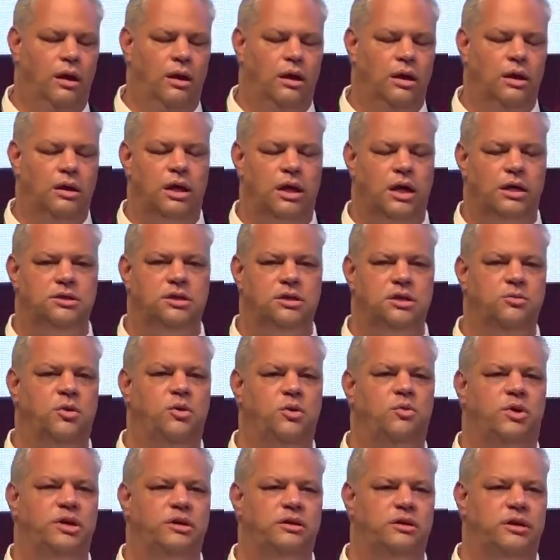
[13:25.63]
In case you were
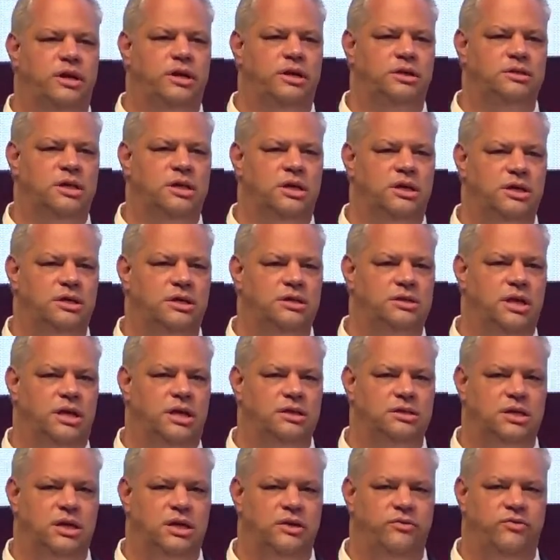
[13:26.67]
wondering, Sanne
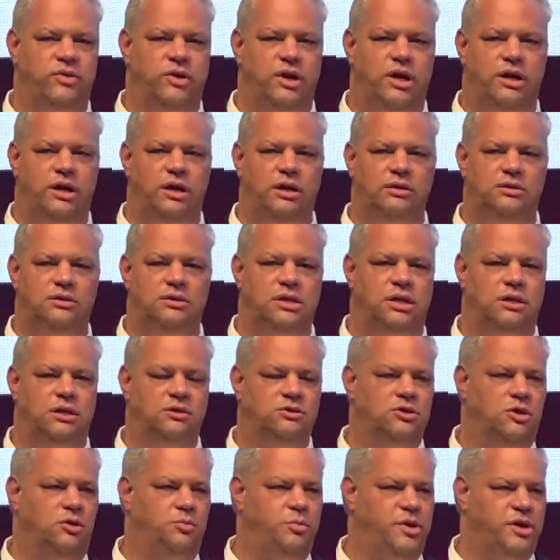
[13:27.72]
does have a sales
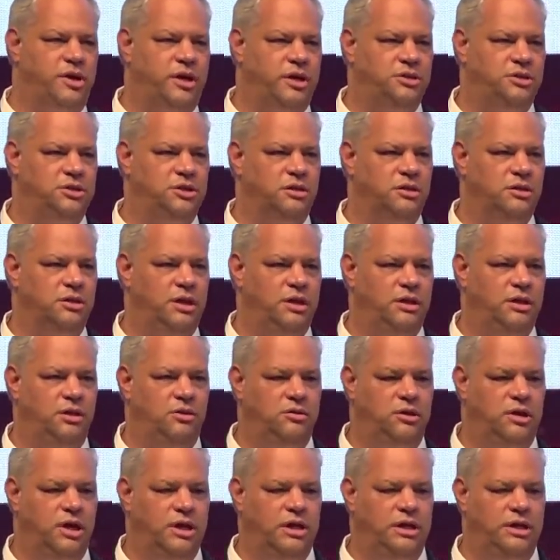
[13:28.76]
operation in New
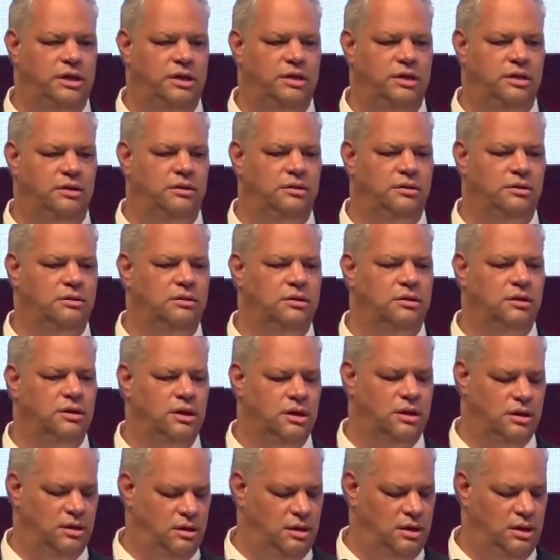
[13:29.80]
Delhi in
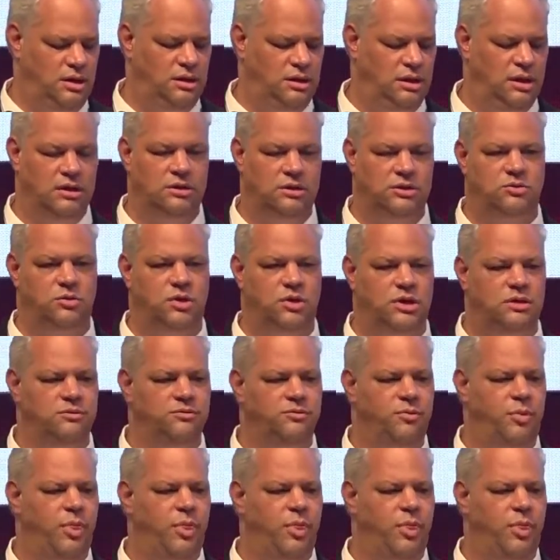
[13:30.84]
India as well.